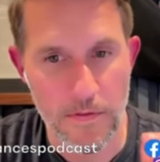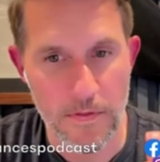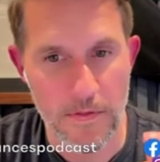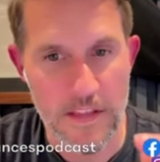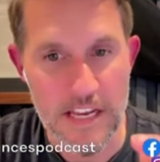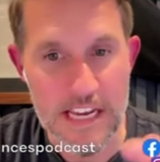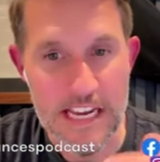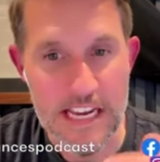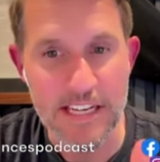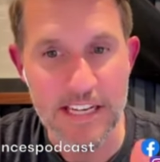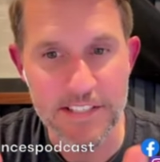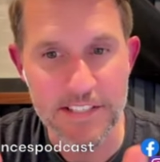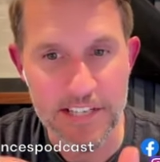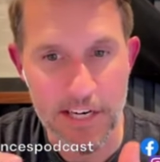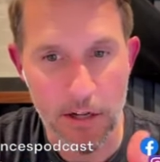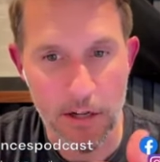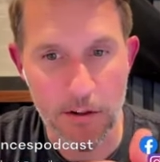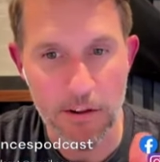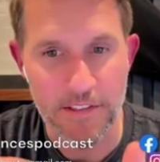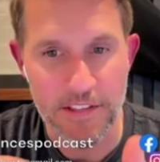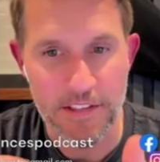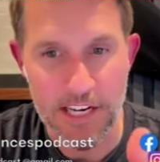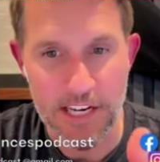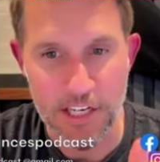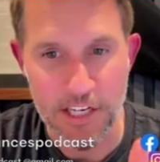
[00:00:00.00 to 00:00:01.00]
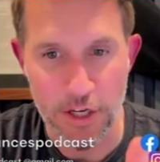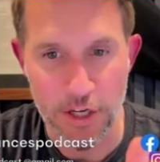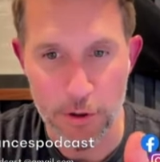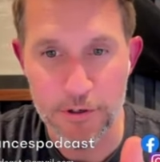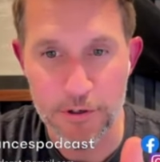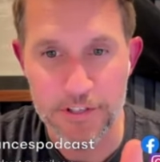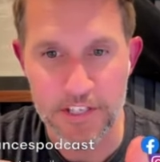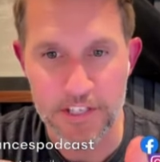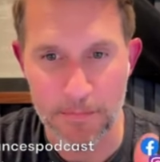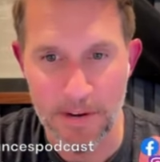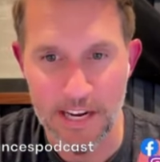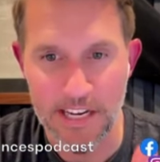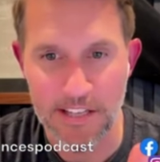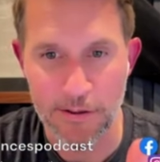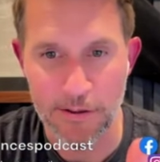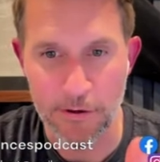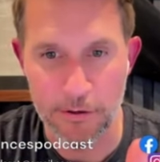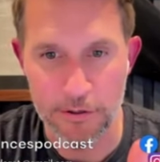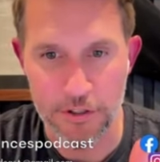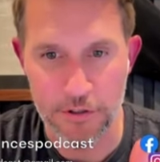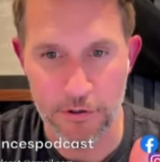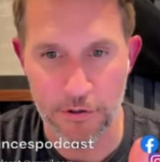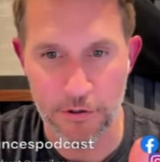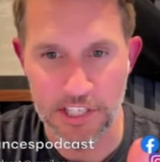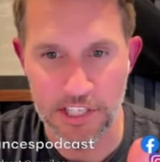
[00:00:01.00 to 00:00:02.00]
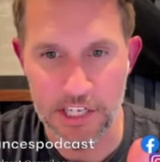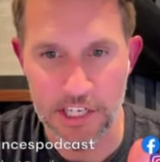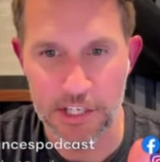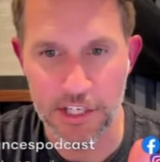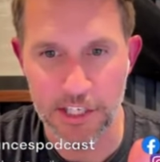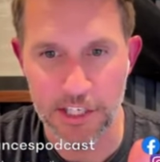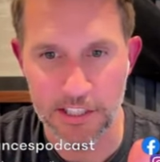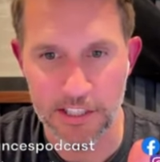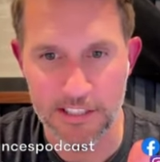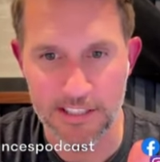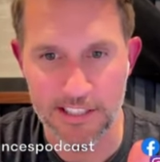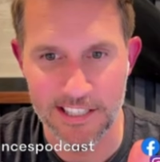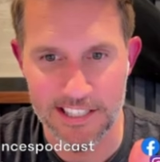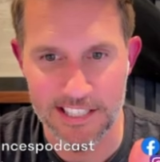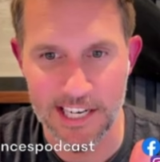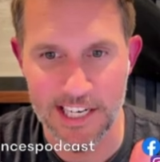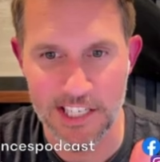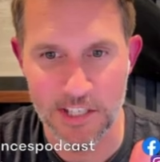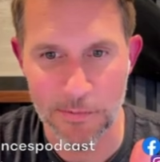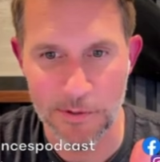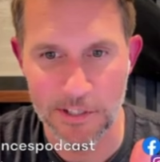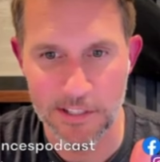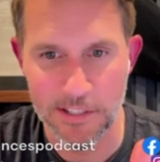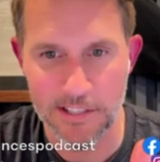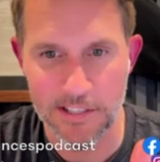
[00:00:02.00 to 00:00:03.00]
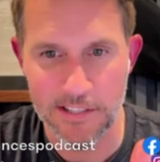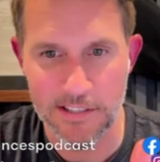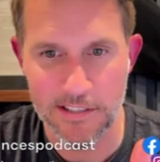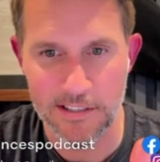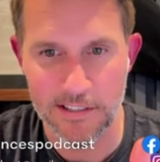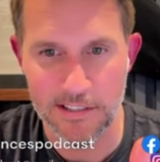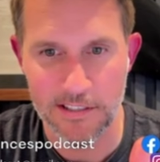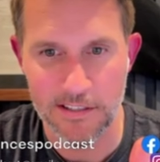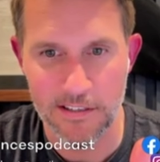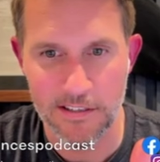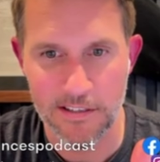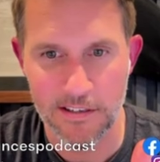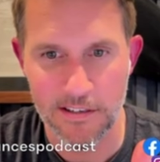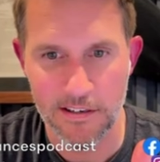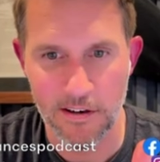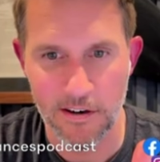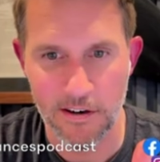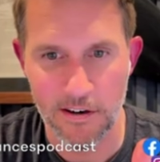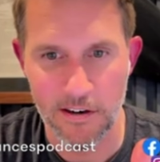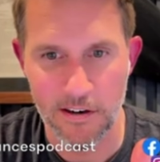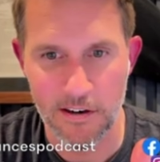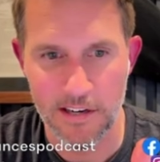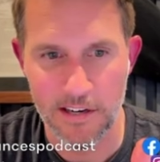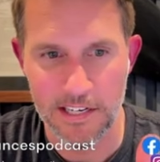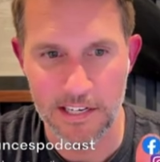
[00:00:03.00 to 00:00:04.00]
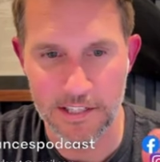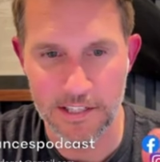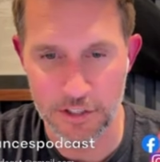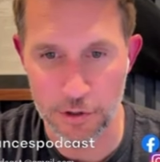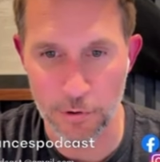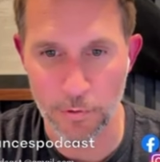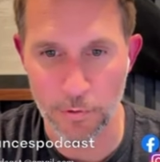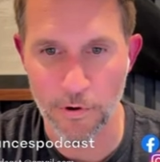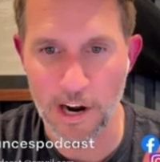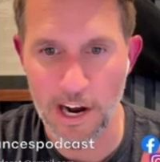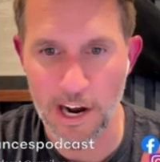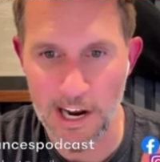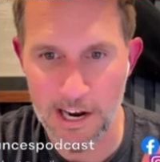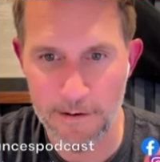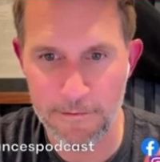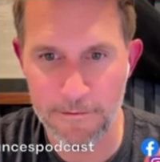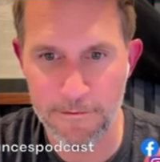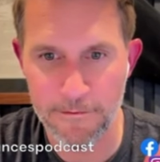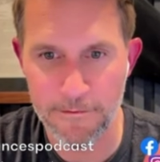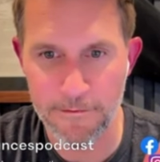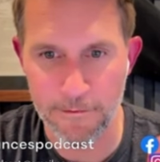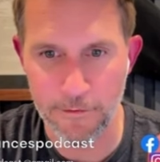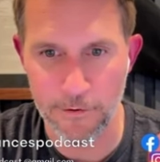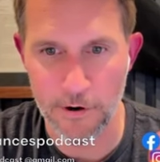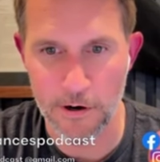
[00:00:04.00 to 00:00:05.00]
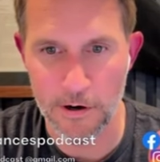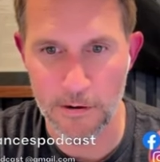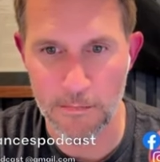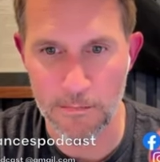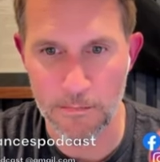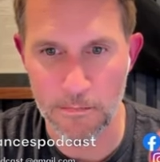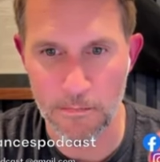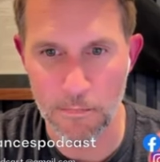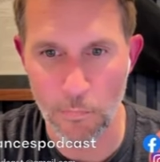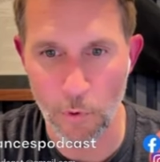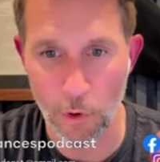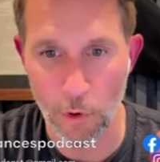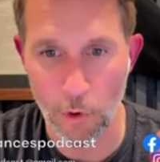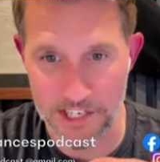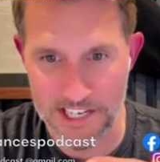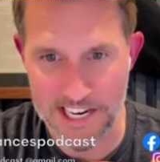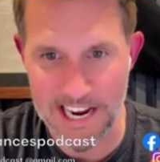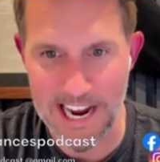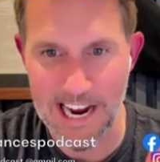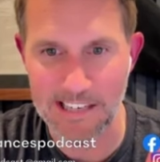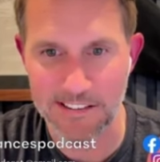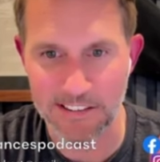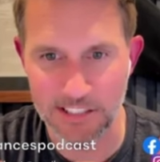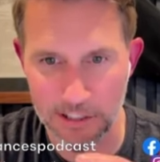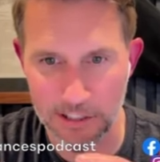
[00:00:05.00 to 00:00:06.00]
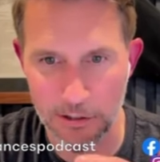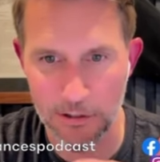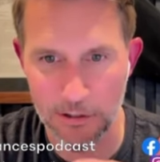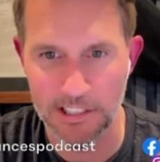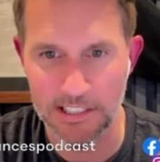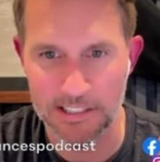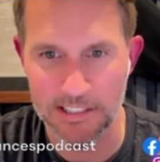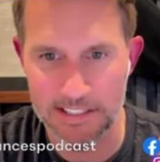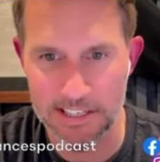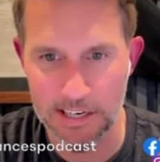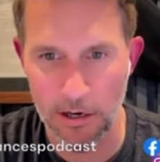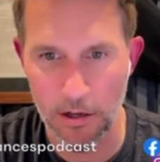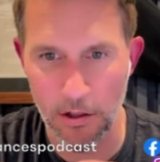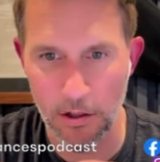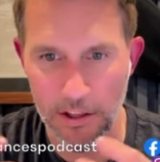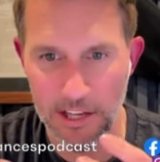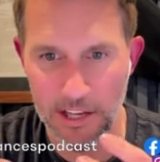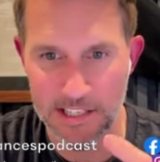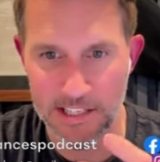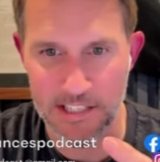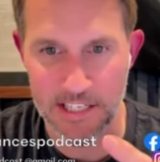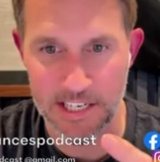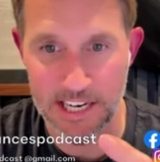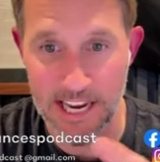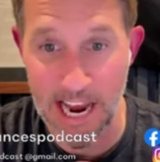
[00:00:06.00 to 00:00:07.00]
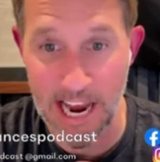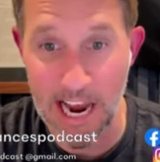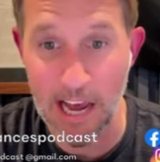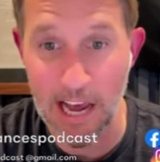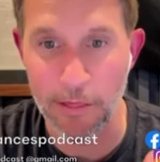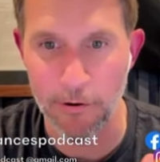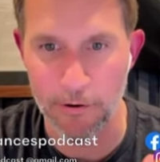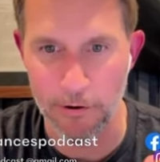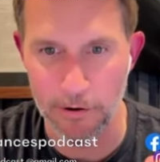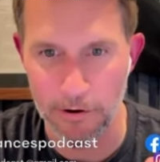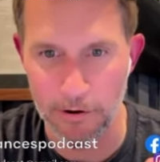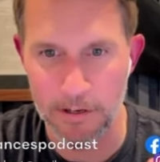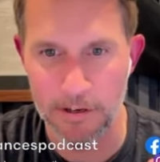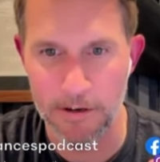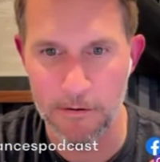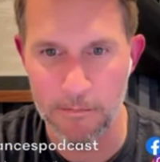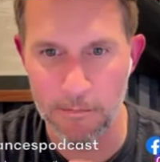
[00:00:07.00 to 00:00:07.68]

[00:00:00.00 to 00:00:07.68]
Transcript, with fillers: The intel that they use to make those strategic assessments is derived from more tactical intel that's gathered